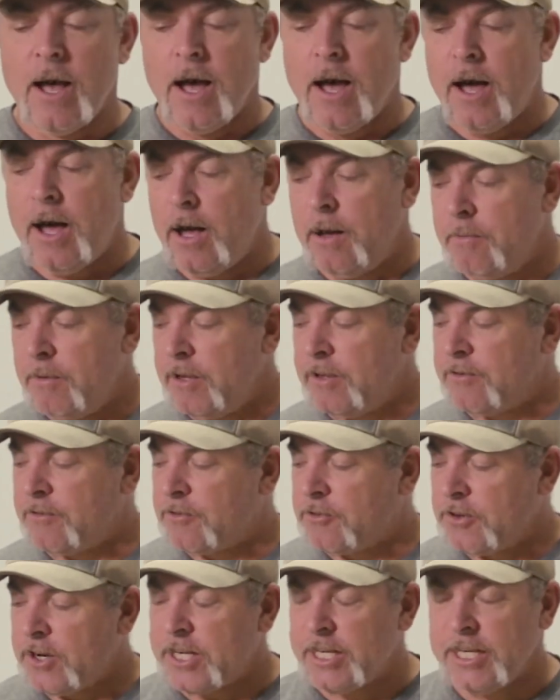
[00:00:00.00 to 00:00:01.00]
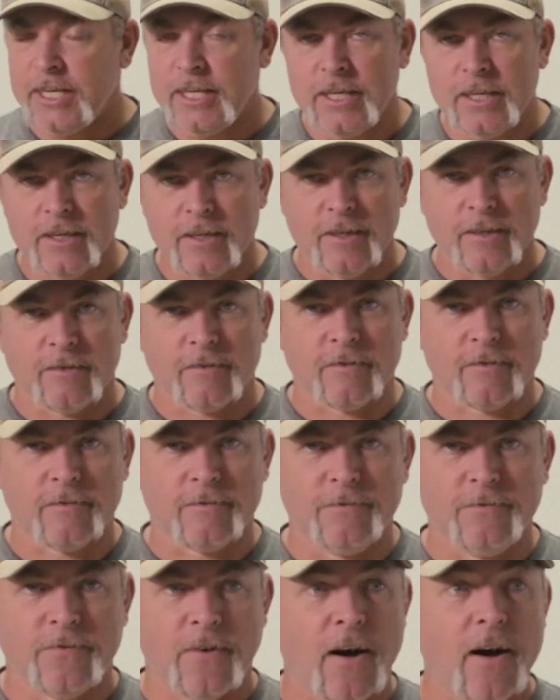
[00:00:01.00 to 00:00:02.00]
It's tricky. It's
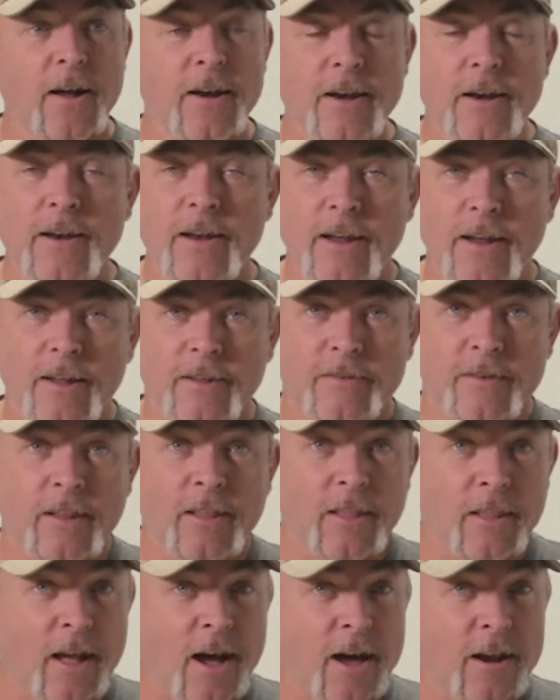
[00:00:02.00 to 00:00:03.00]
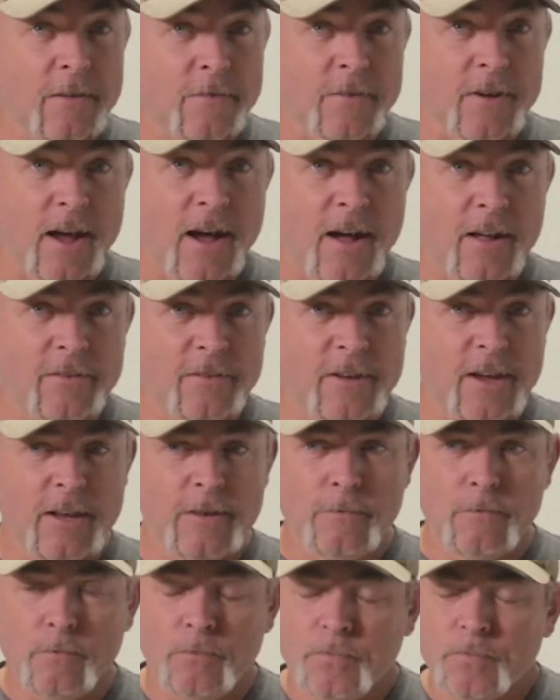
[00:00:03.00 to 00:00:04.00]
fun. It's a lot of content.